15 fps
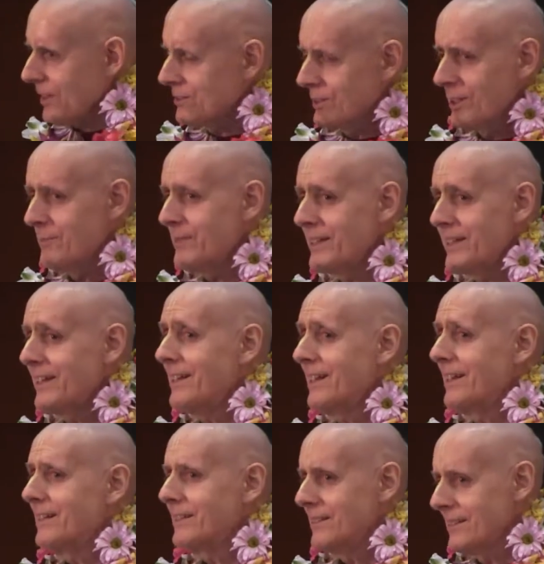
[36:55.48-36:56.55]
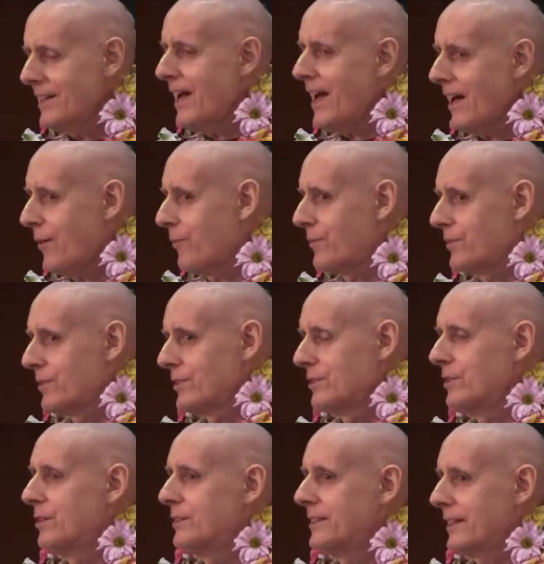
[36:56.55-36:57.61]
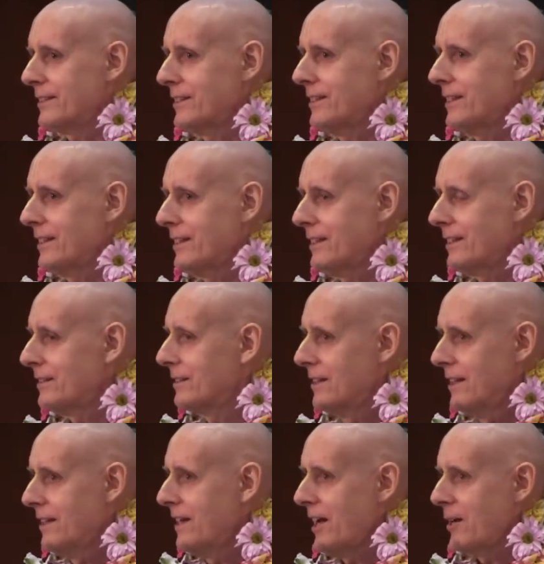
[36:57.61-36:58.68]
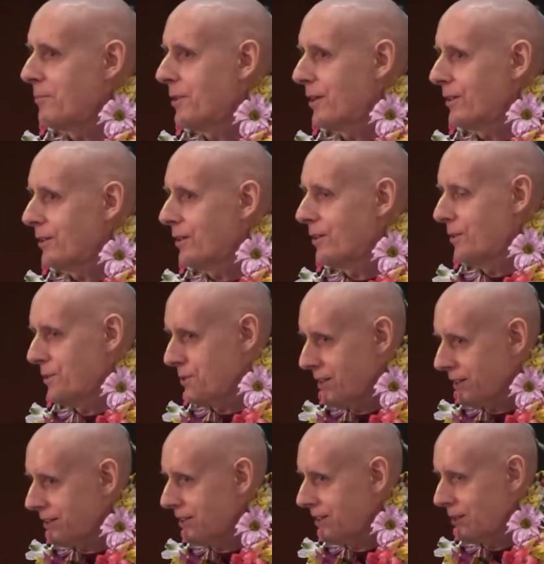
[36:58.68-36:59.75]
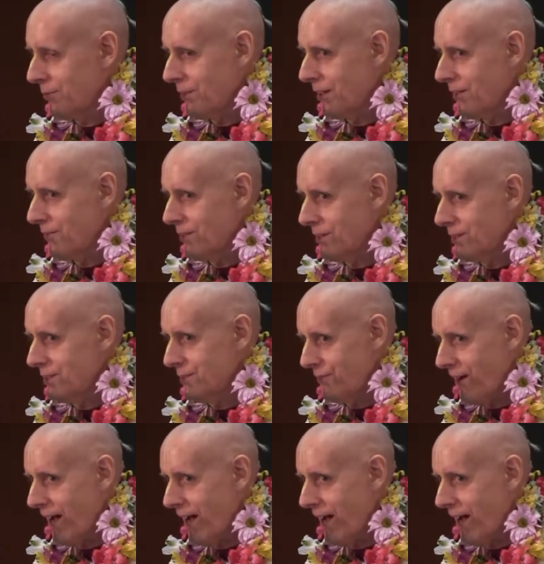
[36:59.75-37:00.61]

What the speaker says: So in the beginning, You're addicted to eating hamburger or chicken or whatever it is,